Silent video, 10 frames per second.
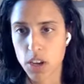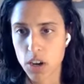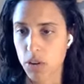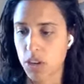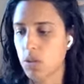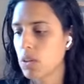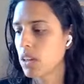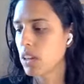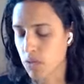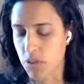you know
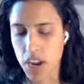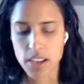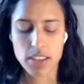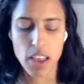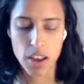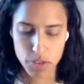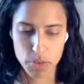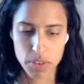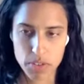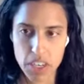acutely for days
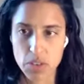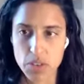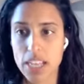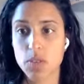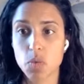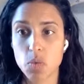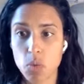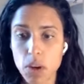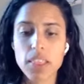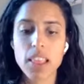afterwards right so that's
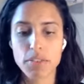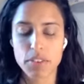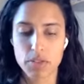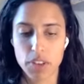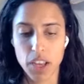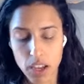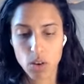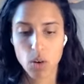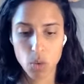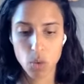one level of like
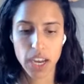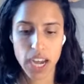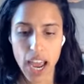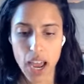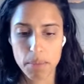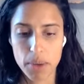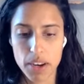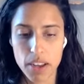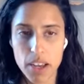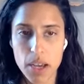what can
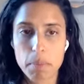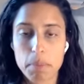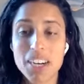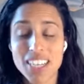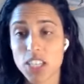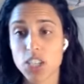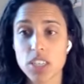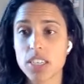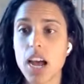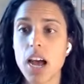happen but it doesn't
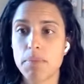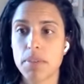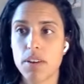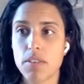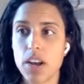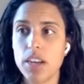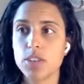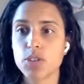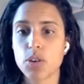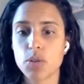just stop there
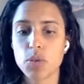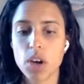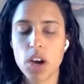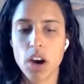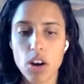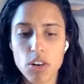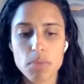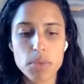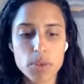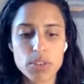right so our
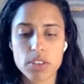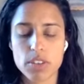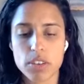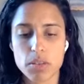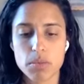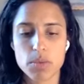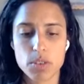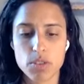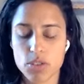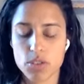immune
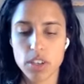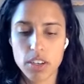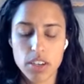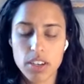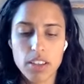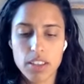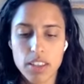systems are eh, eh,